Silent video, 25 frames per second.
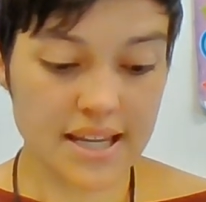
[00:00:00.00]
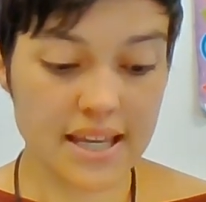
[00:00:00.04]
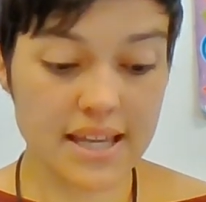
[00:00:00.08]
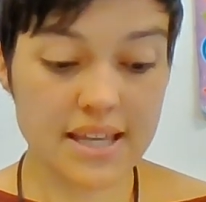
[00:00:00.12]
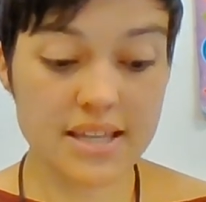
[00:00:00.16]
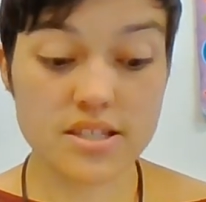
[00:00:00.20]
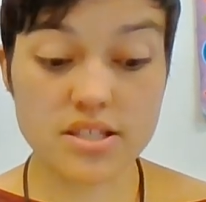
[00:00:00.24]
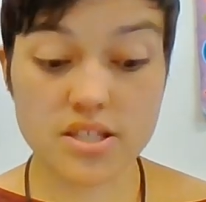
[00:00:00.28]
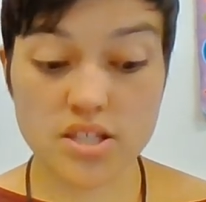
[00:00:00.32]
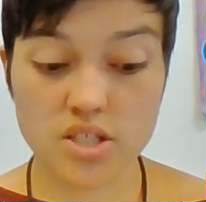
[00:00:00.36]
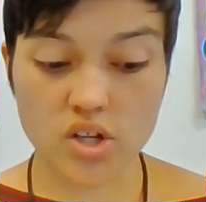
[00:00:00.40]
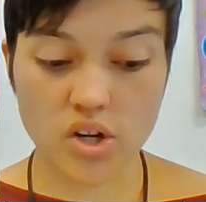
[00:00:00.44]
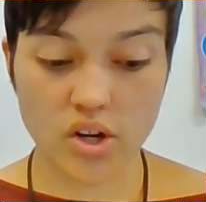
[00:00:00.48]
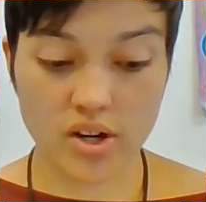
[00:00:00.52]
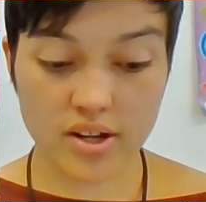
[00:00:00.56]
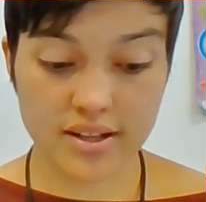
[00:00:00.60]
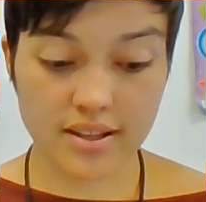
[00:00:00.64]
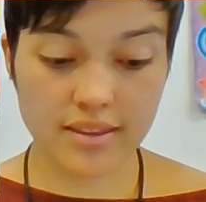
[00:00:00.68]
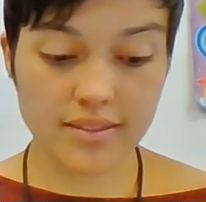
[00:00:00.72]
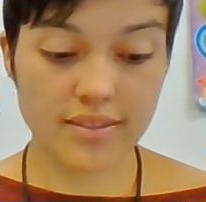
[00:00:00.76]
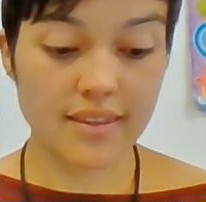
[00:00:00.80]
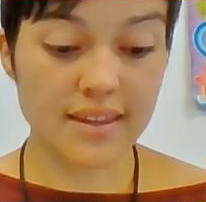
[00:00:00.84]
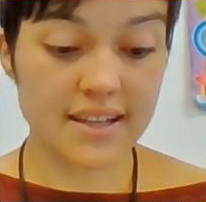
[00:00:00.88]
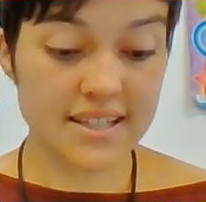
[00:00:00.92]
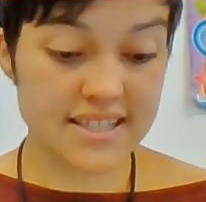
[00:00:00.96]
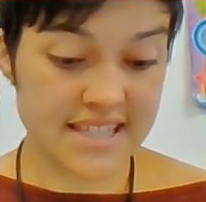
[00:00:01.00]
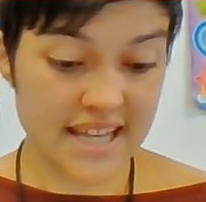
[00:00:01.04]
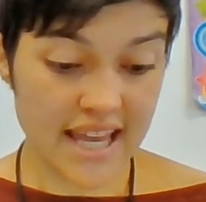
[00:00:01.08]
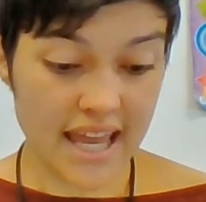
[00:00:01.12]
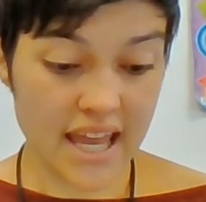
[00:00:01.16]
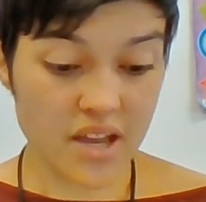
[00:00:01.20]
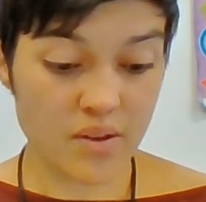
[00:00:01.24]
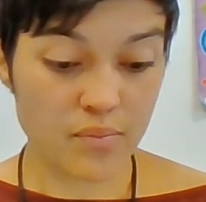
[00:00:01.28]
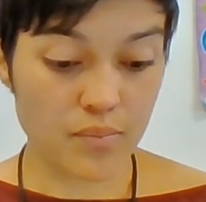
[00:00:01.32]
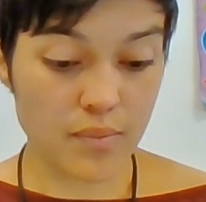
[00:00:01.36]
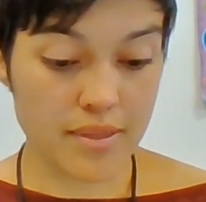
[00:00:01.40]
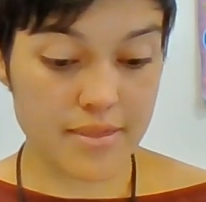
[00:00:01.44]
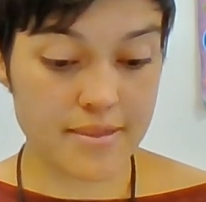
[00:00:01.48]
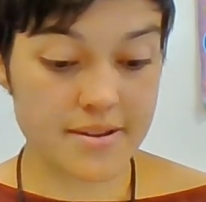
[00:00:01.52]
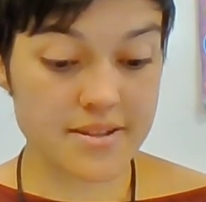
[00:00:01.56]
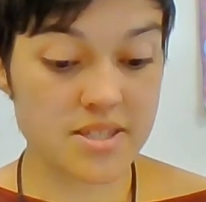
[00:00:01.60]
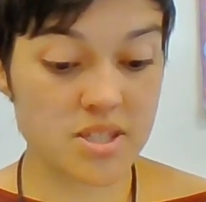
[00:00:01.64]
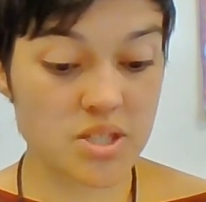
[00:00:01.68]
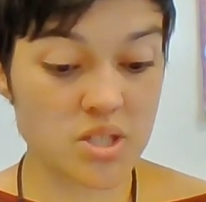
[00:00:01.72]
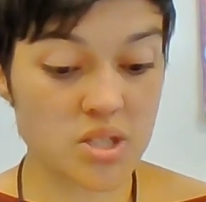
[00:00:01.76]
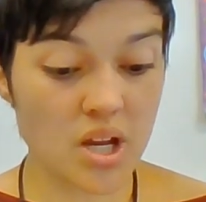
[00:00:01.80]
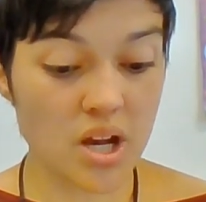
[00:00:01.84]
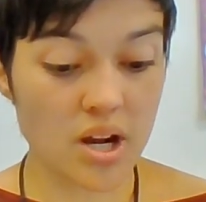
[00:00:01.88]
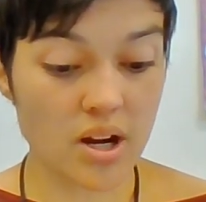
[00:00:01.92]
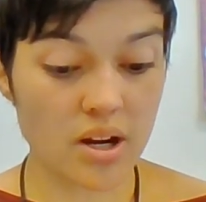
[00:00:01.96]
He started the day with a
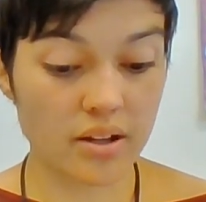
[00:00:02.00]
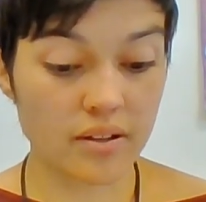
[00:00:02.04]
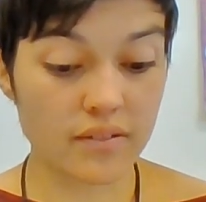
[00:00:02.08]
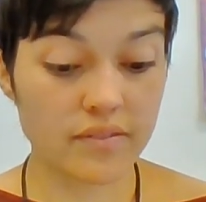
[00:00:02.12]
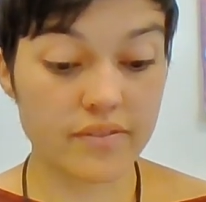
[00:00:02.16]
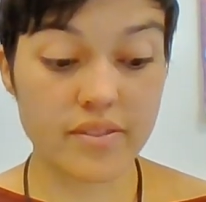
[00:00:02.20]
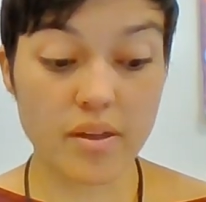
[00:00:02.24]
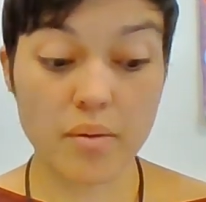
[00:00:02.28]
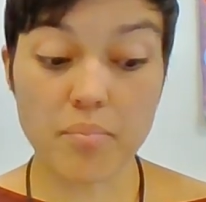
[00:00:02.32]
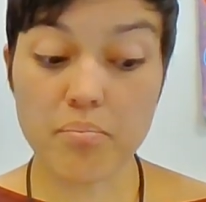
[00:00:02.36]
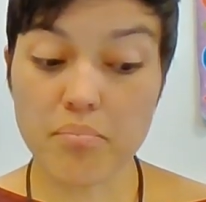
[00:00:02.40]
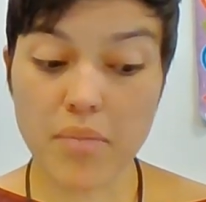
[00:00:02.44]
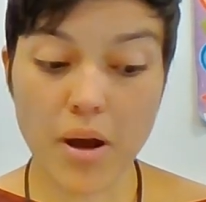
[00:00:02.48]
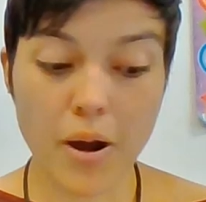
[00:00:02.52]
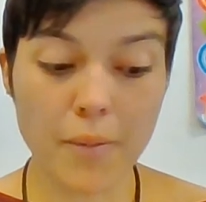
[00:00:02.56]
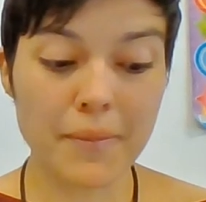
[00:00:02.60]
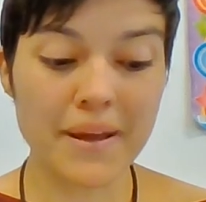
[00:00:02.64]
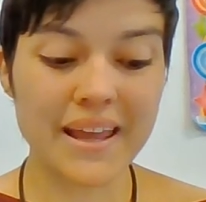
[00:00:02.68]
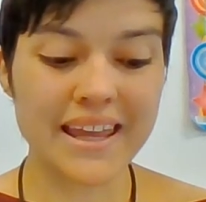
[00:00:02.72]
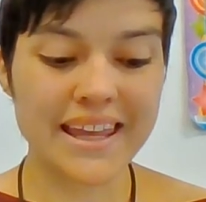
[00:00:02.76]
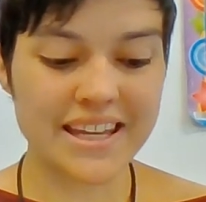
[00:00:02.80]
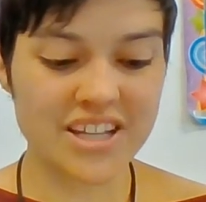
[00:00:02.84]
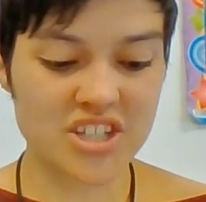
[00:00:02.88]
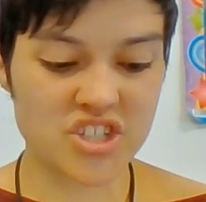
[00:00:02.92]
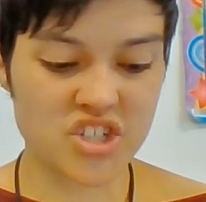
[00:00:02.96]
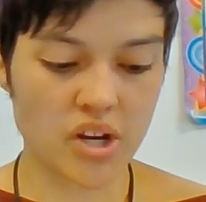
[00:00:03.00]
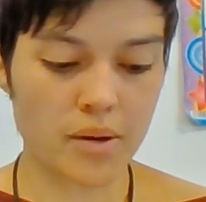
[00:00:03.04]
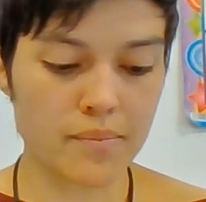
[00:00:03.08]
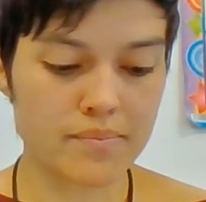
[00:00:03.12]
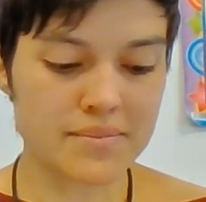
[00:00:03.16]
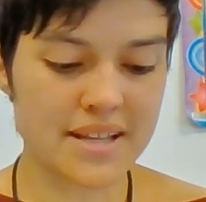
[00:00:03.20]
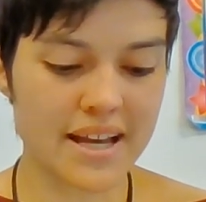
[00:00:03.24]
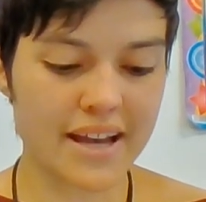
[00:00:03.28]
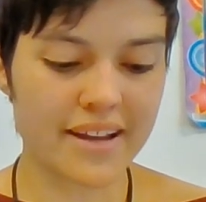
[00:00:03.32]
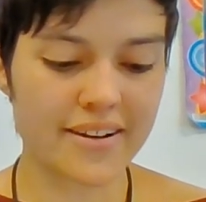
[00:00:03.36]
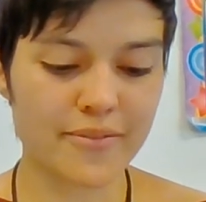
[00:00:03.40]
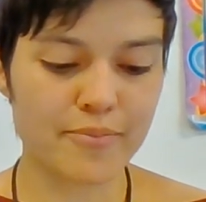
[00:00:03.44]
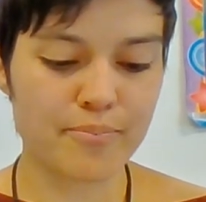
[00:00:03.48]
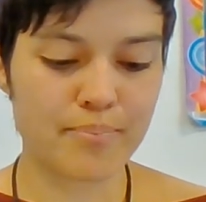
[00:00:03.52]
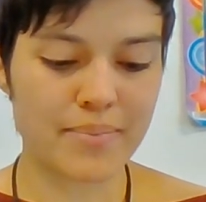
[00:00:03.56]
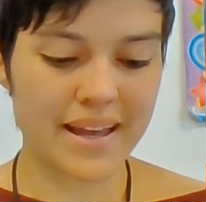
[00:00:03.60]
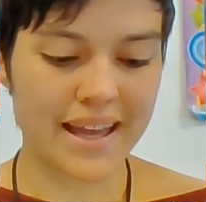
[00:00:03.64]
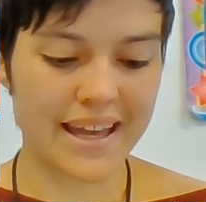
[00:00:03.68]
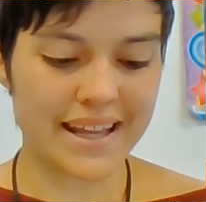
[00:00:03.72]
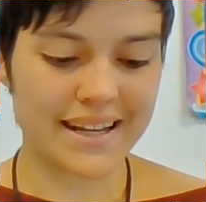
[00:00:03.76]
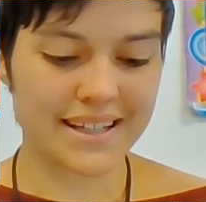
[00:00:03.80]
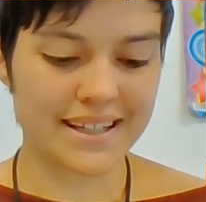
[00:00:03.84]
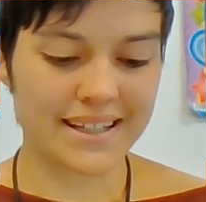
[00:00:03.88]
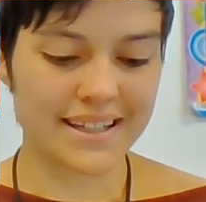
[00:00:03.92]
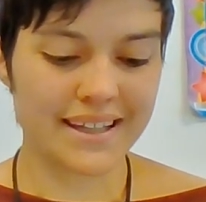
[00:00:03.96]
song the moment he jumped out of
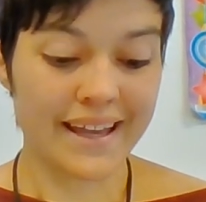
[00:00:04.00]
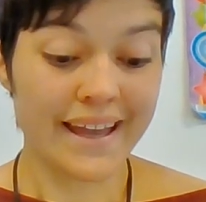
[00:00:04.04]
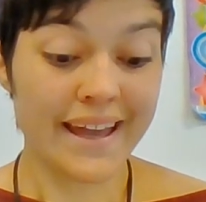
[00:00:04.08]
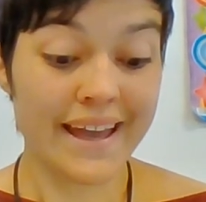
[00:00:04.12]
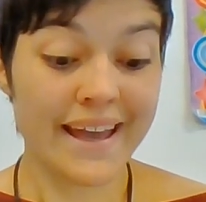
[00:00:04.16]
bed.